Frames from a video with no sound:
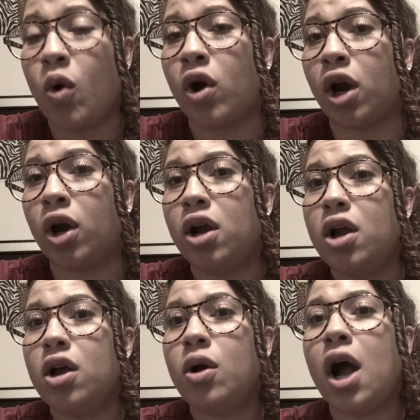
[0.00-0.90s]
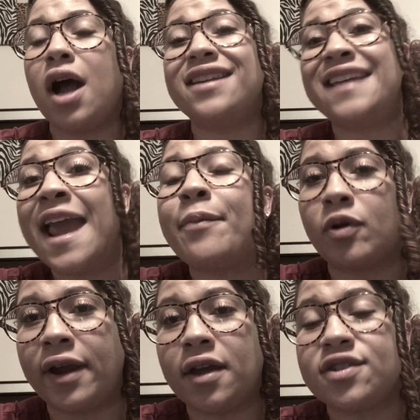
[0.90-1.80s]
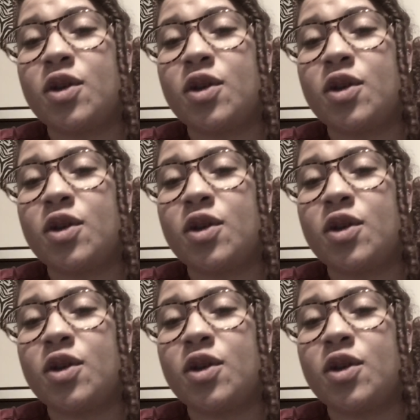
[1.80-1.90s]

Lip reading: or tapering.